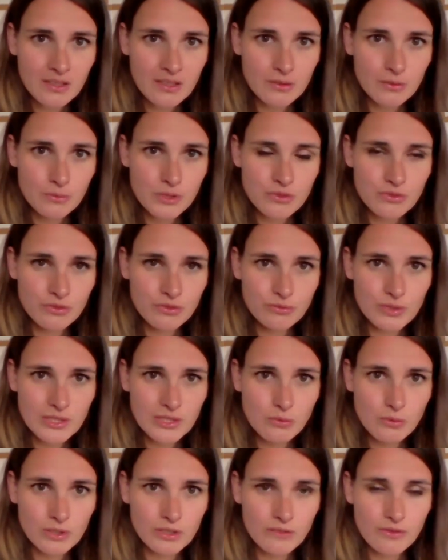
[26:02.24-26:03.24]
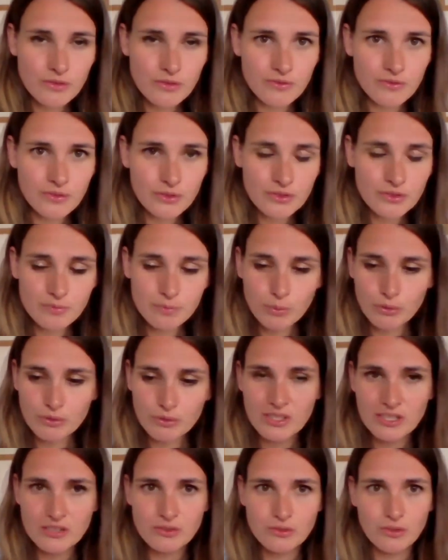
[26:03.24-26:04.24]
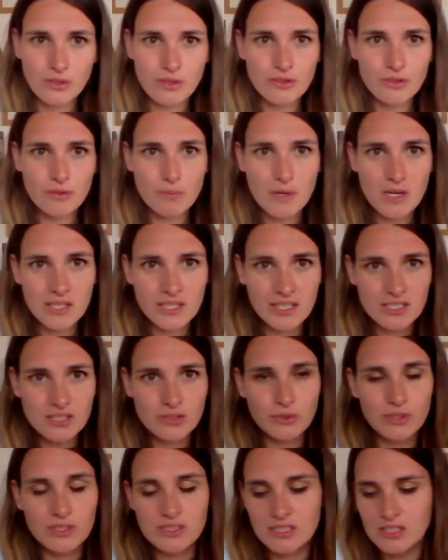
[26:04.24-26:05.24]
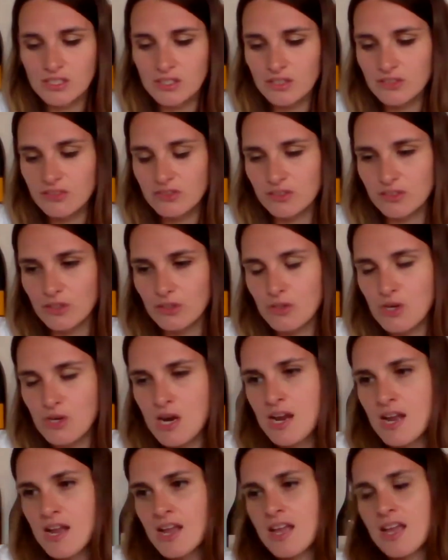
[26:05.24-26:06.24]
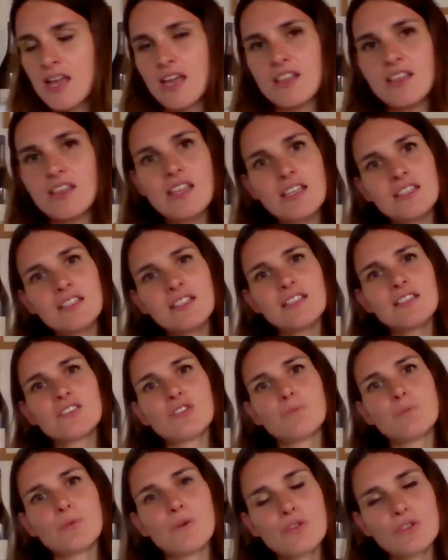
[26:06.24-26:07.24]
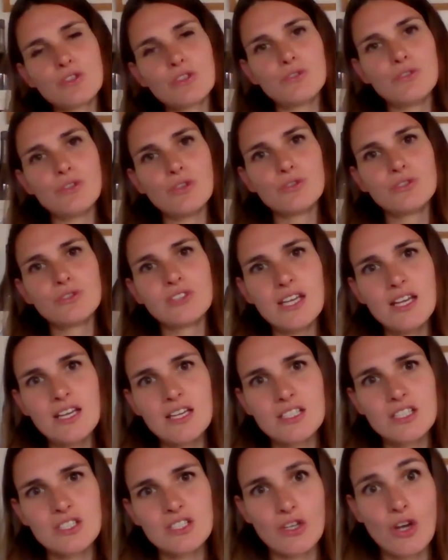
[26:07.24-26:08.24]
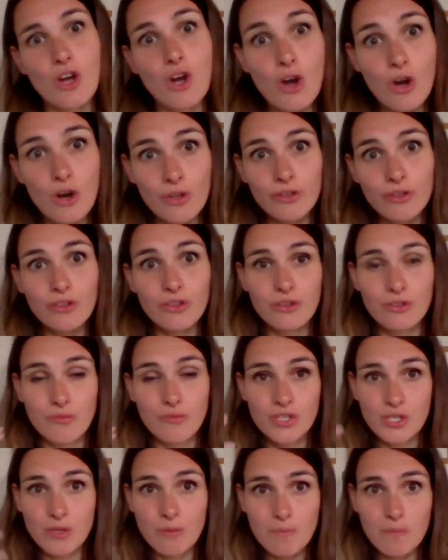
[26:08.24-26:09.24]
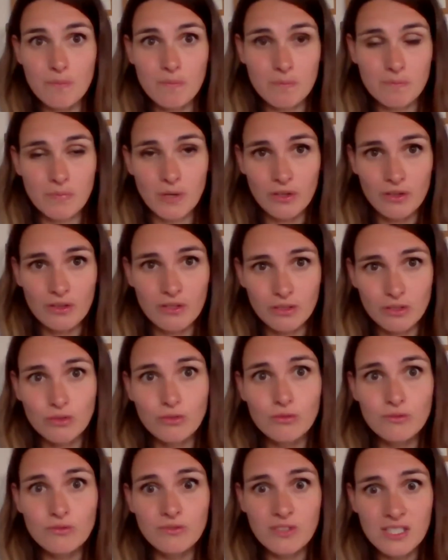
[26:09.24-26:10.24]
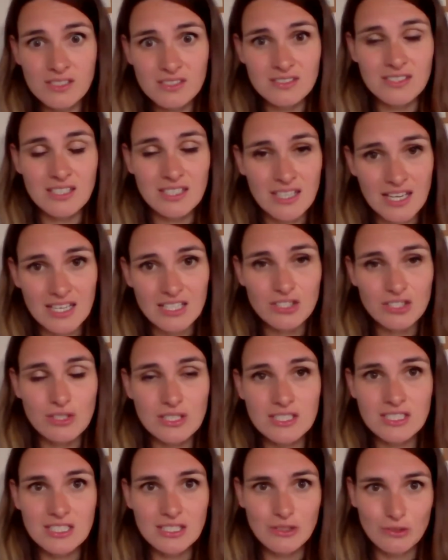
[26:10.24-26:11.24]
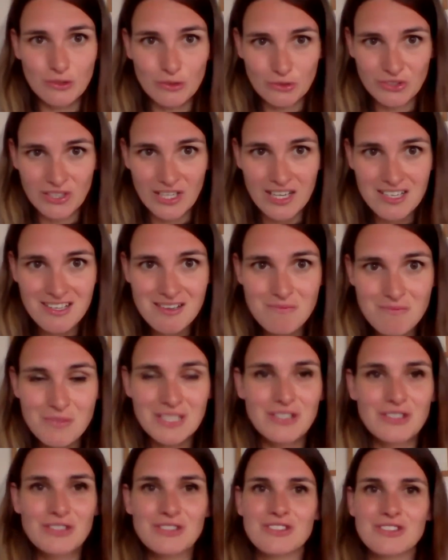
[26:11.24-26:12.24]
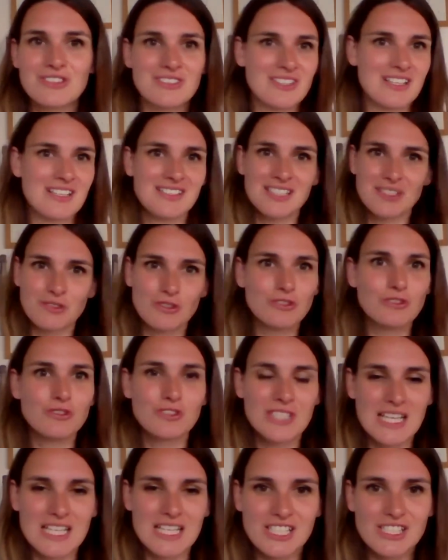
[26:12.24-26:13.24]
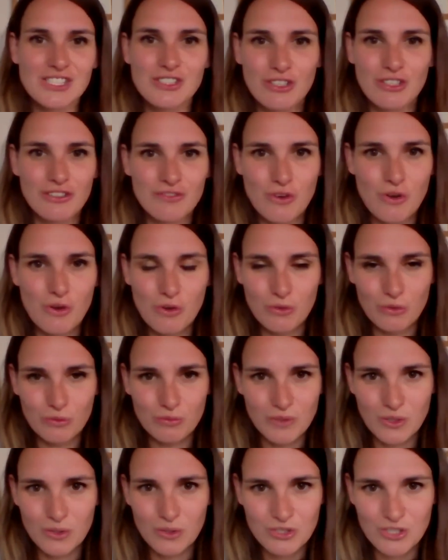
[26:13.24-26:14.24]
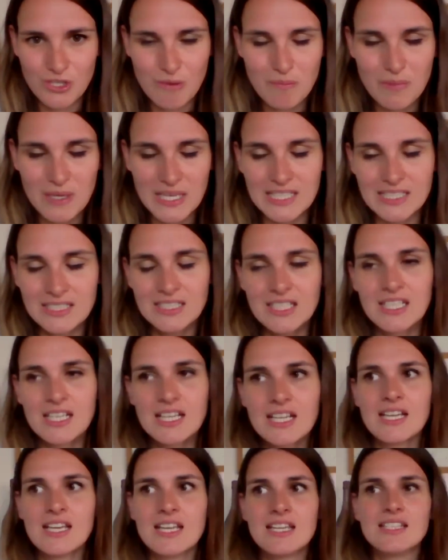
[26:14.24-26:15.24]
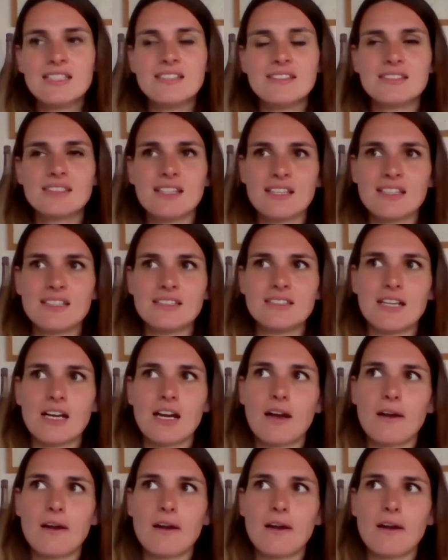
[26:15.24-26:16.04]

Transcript: which was really one of the first Brut Nature on the market 20 years ago. And then his approach to dosage on the cuvées that actually need a dosage, because zero dosage is not for all champagne. He said,